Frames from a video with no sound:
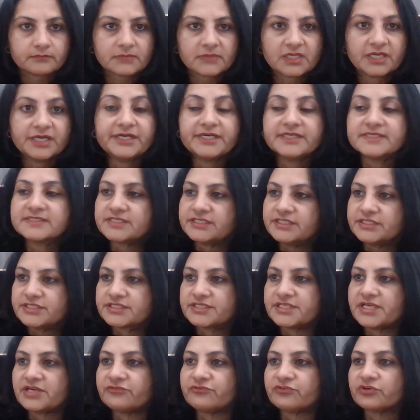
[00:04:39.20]
It is
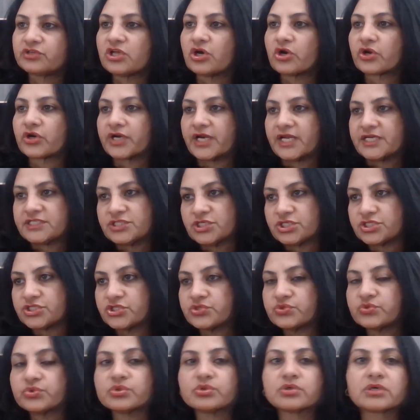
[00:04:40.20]
easier for the organization
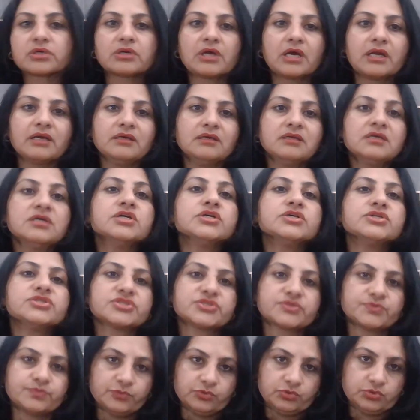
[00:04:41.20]
to run
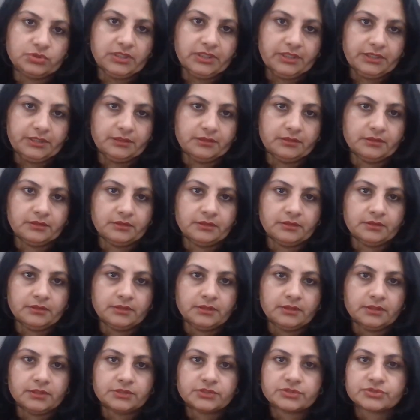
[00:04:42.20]
smoothly.
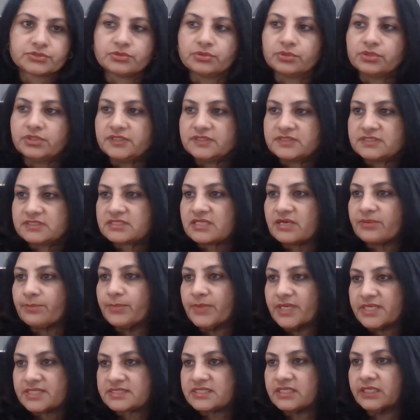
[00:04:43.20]
So this is the
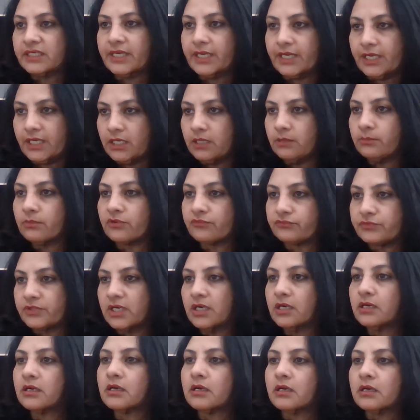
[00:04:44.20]
basic aim of the
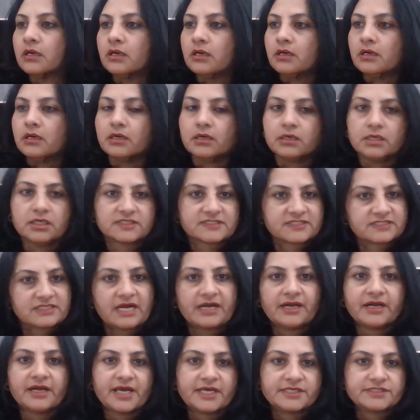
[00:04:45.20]

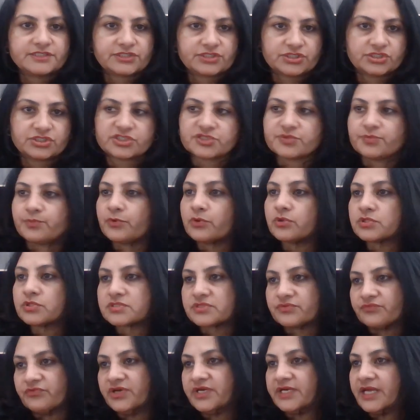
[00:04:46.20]
standardization. Suppose
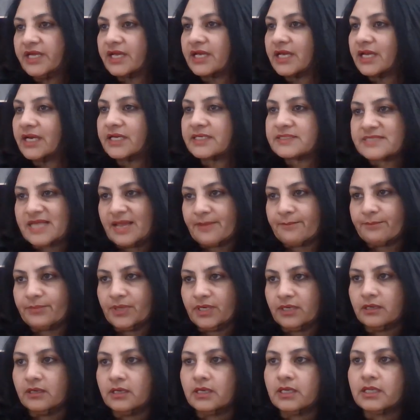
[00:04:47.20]
we take an example,
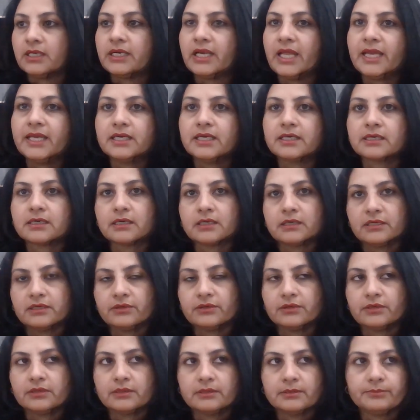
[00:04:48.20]
like
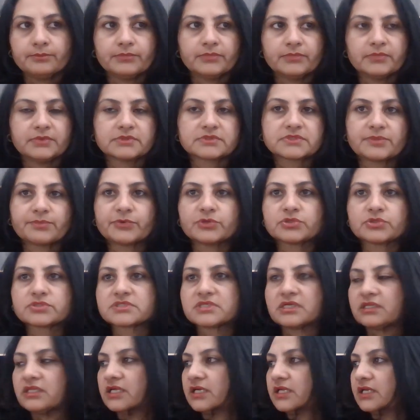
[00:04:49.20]
suppose
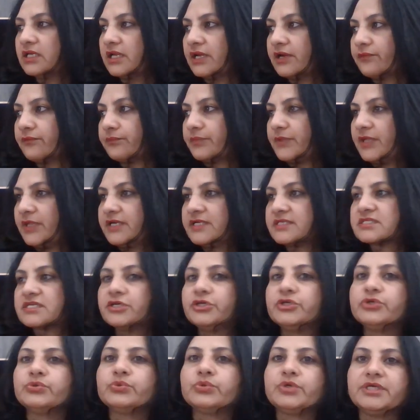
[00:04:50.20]
there is a
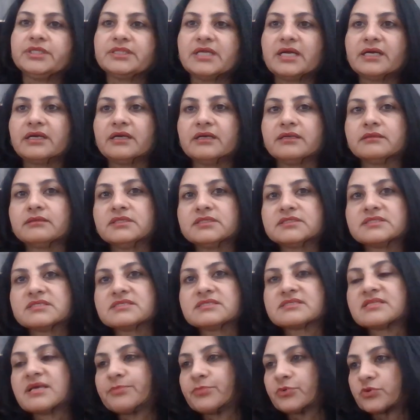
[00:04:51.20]
duty, that this
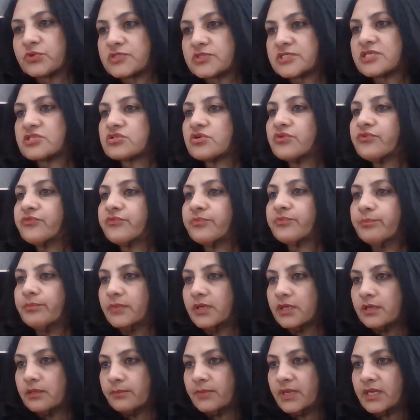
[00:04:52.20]
is the process of
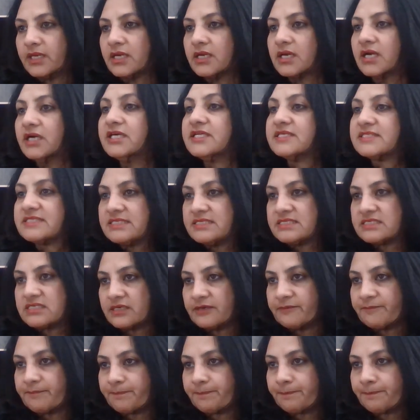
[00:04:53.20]
making a decision.